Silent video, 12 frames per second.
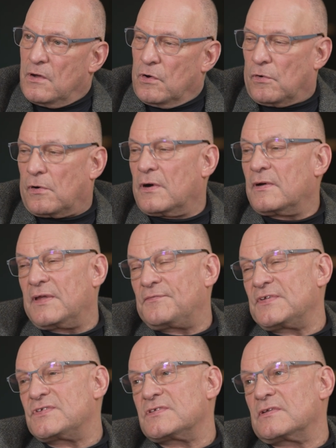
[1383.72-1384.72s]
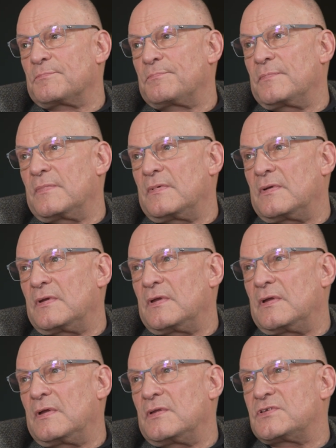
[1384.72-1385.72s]
Or if
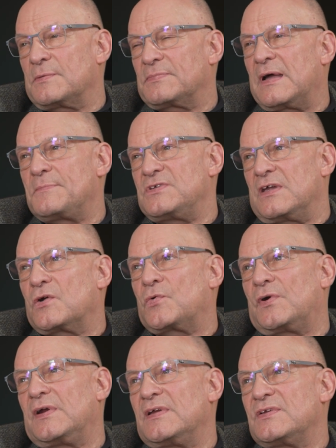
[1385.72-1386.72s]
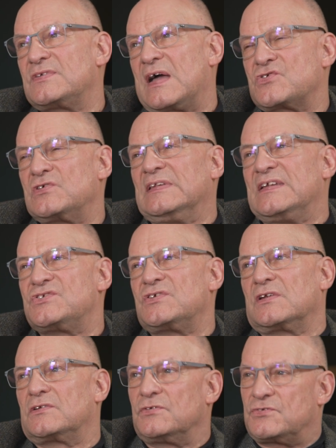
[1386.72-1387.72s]
sometimes inquiry is actually
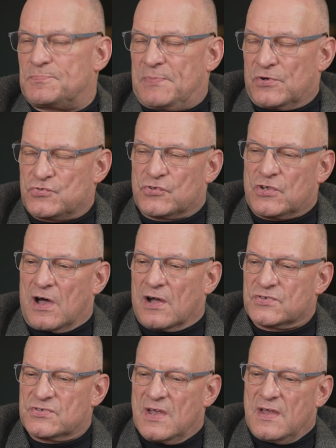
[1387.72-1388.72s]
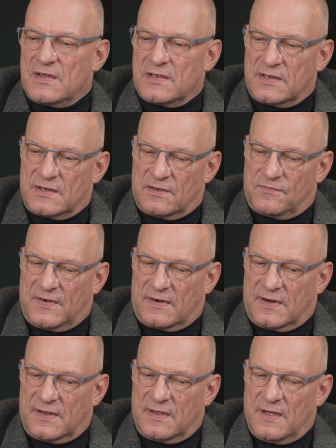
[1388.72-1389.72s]
listening to spiritual talks in a
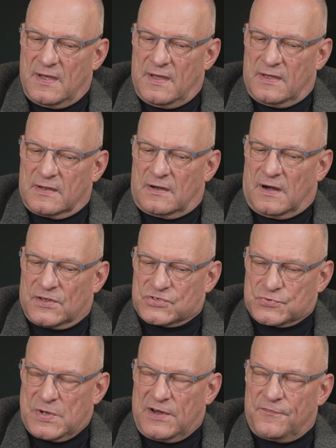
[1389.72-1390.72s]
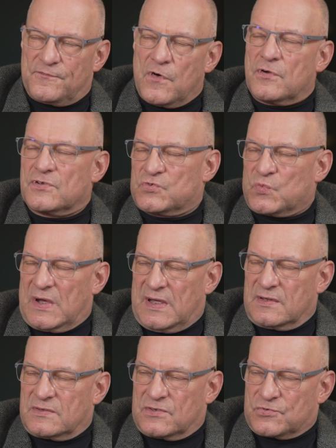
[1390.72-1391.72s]
very concentrated, focused
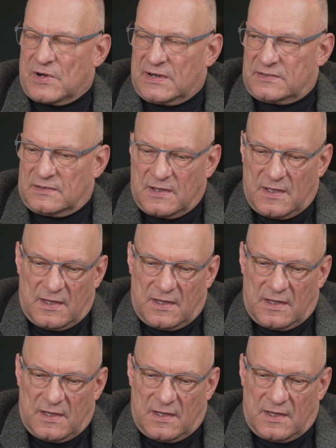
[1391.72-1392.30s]
way to try to